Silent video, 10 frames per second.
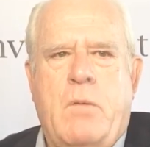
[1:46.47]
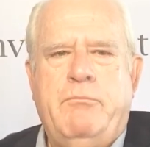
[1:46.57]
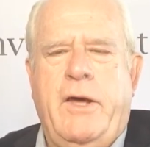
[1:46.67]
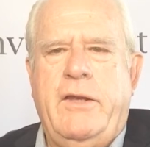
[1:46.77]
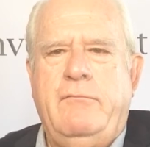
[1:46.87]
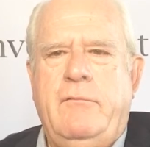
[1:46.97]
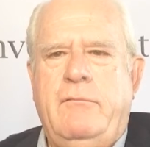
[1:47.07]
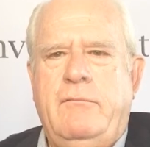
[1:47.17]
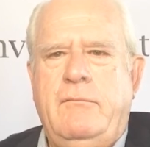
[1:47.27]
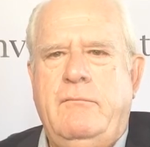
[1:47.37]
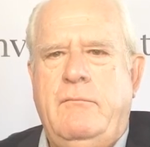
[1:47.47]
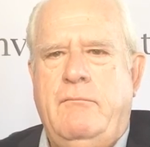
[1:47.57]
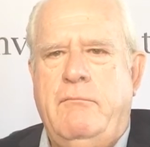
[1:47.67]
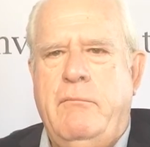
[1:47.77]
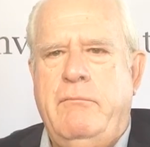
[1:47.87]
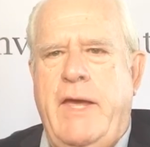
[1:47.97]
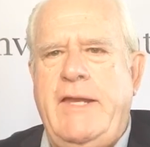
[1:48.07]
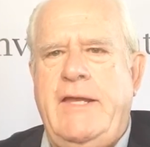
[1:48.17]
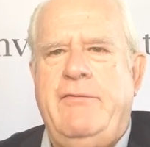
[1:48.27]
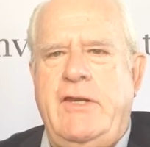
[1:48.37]
but
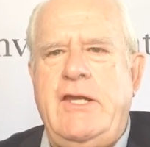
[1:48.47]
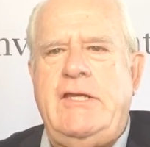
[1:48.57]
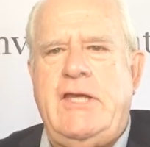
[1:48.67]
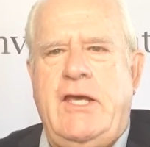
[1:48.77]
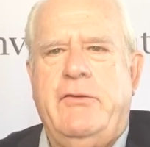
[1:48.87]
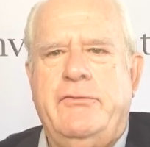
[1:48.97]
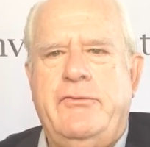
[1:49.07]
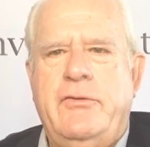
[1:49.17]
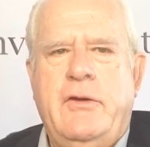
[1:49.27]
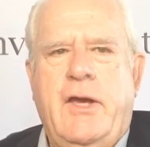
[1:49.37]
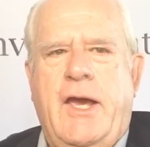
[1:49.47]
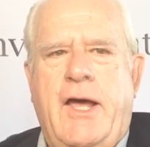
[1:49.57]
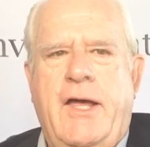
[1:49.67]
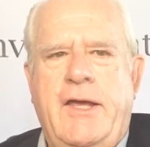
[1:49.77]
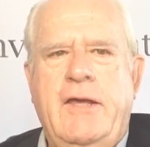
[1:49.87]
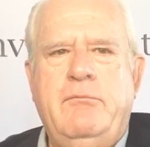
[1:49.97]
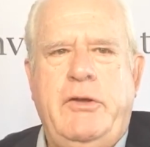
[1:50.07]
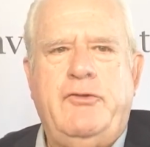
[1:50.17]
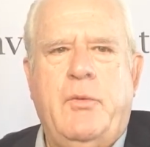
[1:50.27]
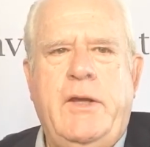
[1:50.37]
many of the details in
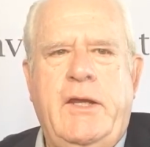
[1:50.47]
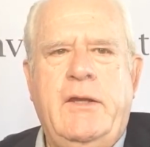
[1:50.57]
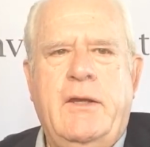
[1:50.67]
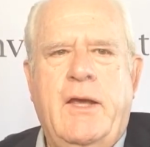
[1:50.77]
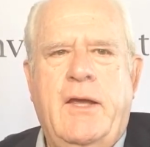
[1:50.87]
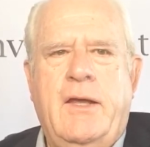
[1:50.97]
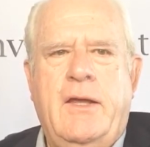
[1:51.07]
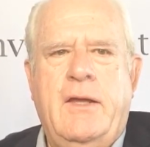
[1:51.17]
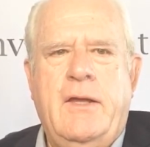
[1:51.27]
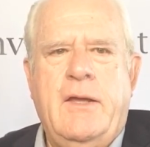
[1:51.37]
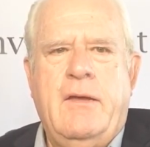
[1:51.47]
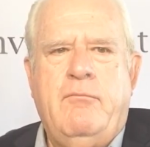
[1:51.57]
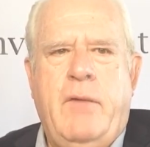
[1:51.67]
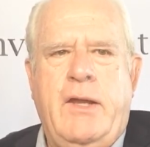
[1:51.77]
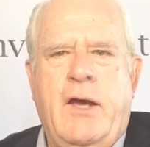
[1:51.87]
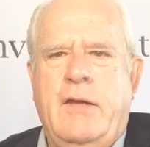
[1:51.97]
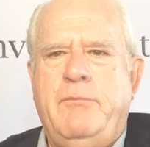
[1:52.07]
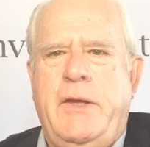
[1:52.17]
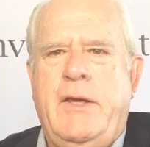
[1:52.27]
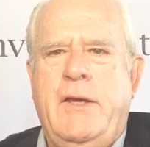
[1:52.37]
between may not
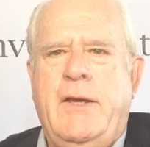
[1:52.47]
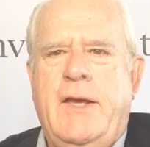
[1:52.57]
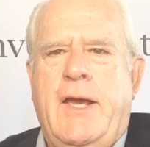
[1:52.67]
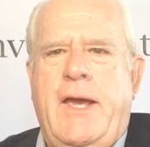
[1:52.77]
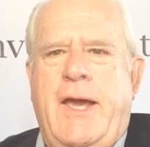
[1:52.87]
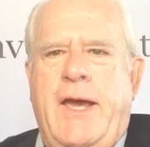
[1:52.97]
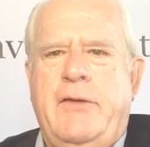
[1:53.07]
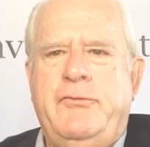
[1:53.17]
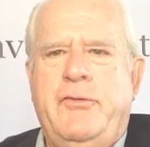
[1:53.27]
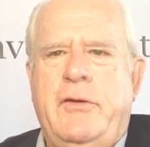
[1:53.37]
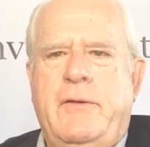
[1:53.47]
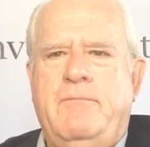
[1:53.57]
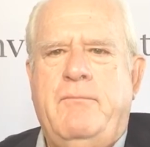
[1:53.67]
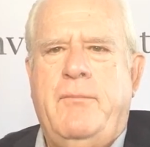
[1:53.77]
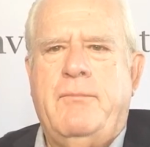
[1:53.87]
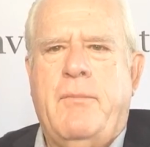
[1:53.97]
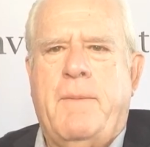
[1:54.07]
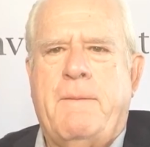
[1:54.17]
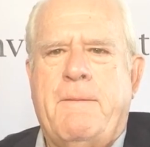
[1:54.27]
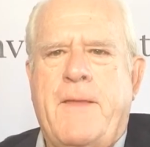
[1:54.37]
be as
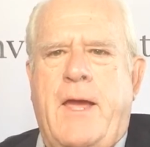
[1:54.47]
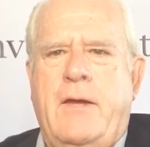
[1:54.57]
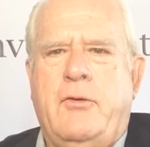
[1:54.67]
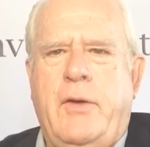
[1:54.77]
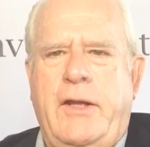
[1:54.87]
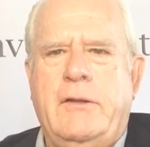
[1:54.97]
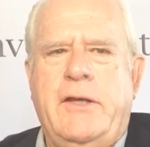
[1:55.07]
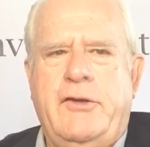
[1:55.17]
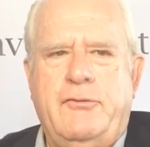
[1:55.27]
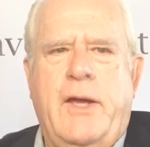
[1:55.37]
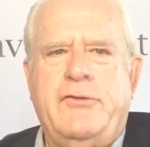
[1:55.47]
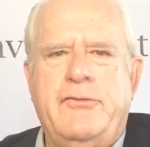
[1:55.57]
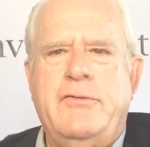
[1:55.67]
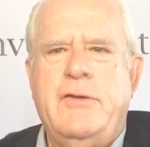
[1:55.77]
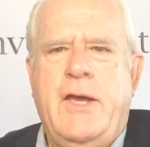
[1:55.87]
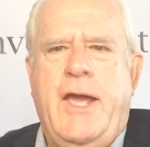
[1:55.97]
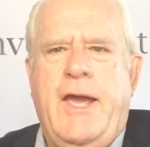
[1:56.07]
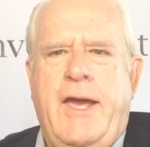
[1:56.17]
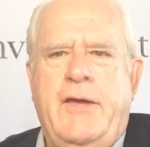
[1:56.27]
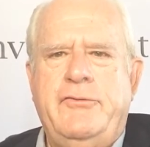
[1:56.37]
critically addressed
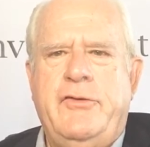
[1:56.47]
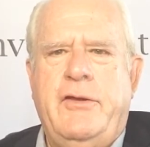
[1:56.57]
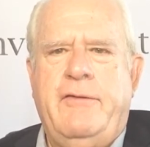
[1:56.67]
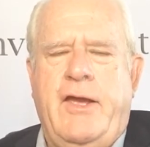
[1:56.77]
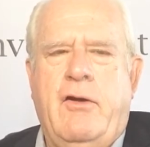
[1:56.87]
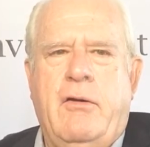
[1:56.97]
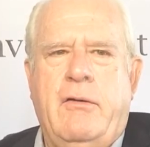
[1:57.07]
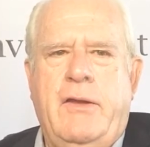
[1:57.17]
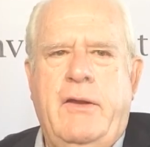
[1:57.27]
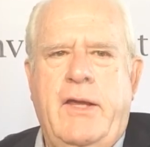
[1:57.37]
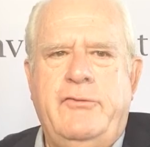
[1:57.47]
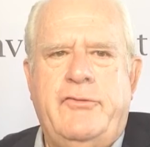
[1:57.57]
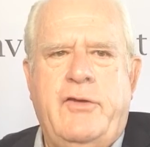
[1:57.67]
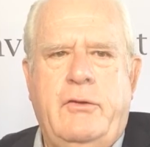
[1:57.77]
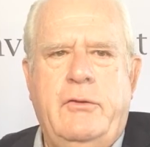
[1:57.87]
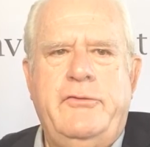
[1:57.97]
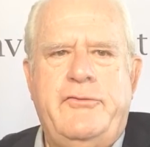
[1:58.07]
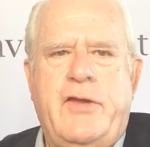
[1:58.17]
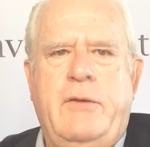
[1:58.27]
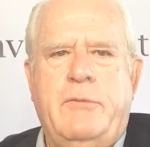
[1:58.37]
as they are in a good
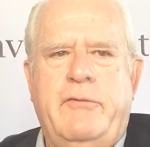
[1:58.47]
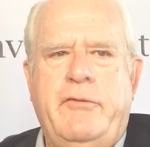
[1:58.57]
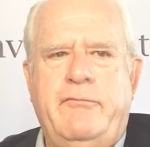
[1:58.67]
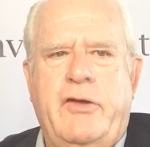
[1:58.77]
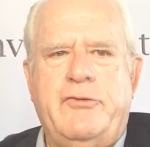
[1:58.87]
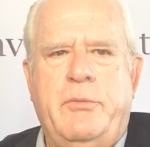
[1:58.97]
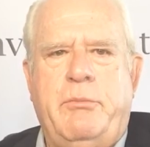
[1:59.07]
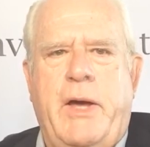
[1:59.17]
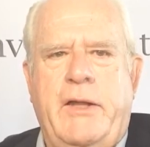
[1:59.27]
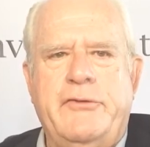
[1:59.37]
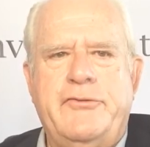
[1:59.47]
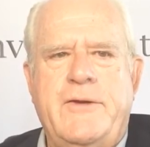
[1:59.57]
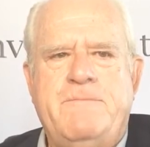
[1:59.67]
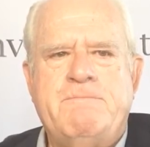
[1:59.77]
statement of investment policy.